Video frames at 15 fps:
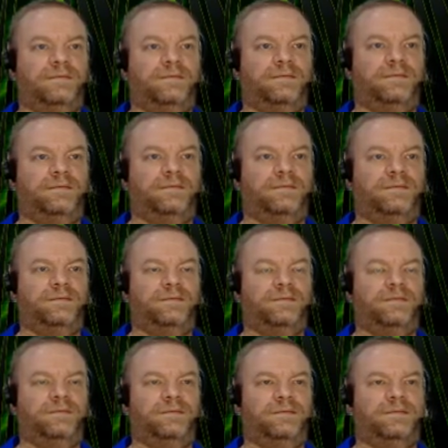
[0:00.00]

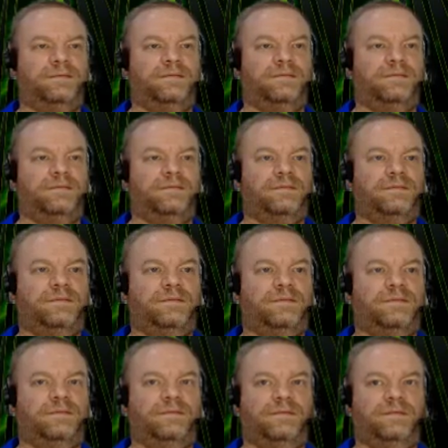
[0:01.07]

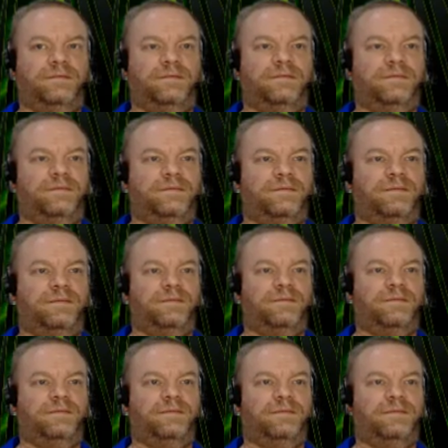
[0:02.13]

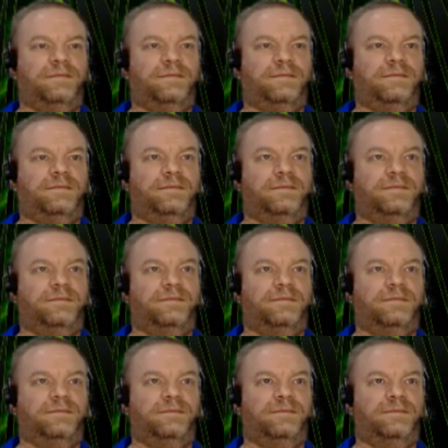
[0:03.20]

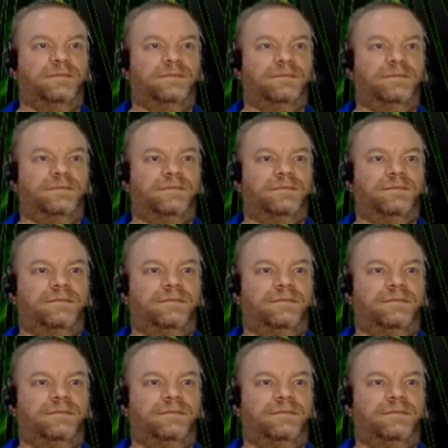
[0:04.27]
No words are spoken by the person on screen.